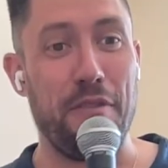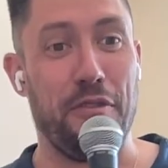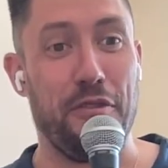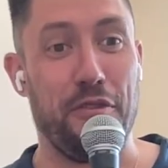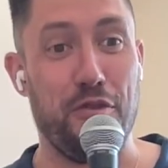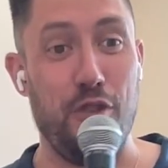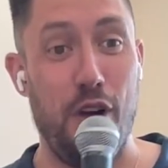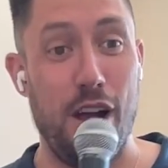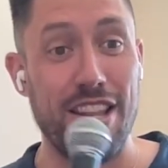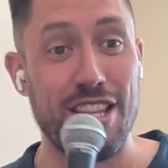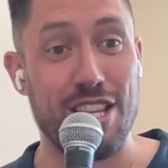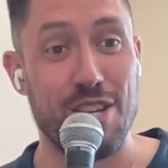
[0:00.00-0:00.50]

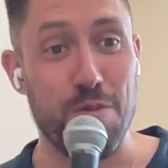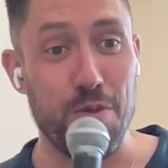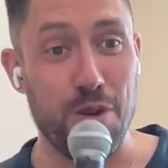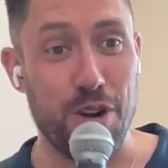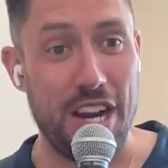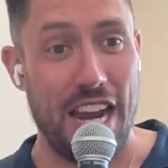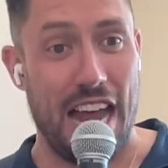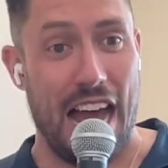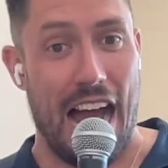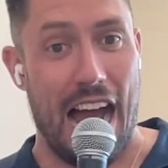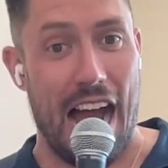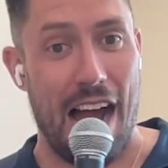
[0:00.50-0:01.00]
friends we're
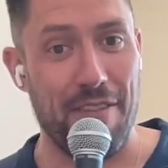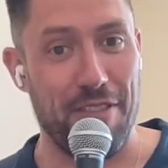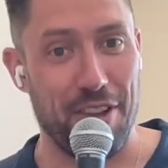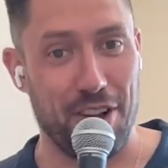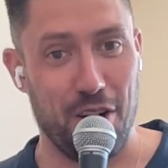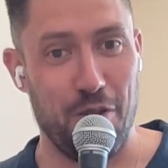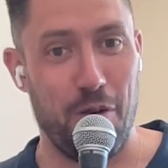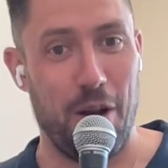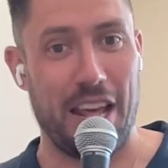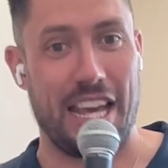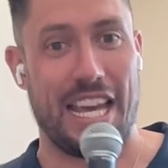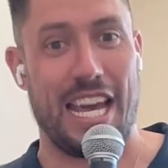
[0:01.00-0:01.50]
gonna have. They're
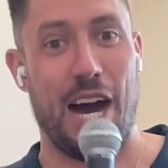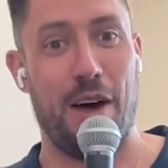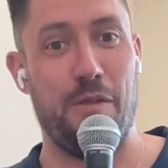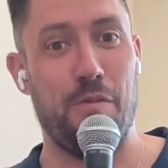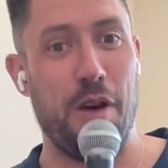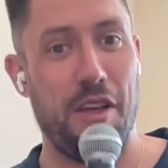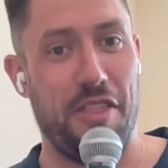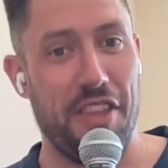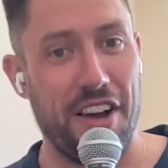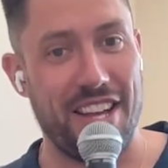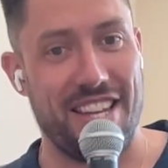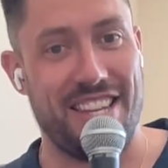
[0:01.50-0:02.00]
gonna want to come
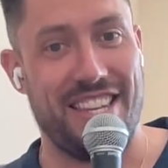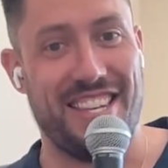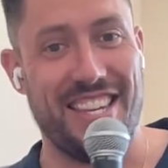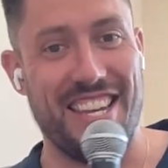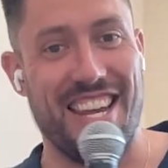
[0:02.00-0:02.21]
with us.